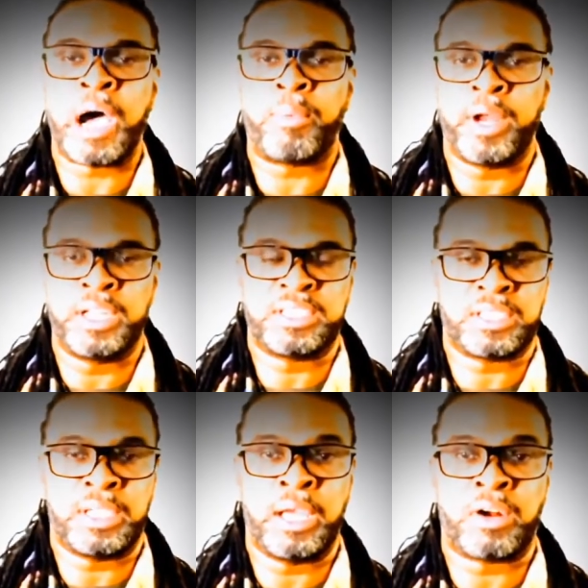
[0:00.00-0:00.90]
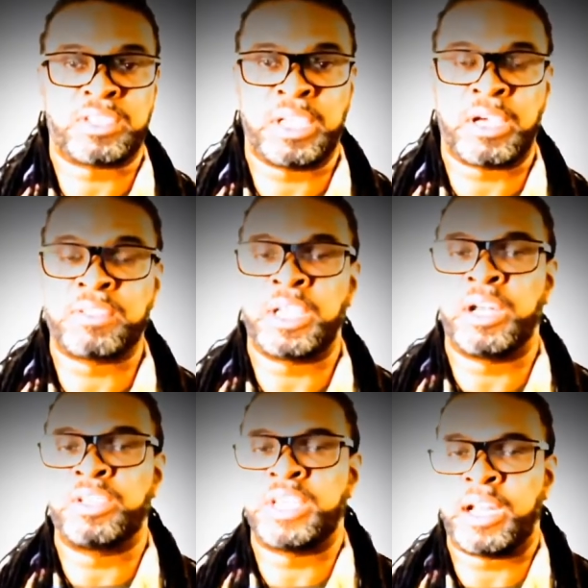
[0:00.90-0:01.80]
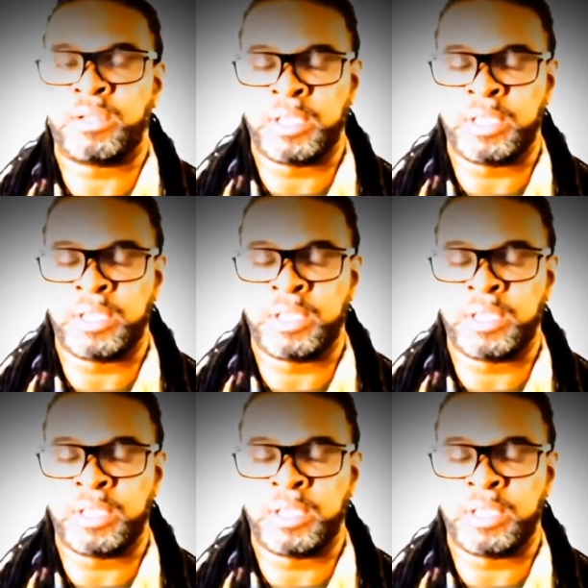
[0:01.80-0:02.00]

operating in ourselves energetically.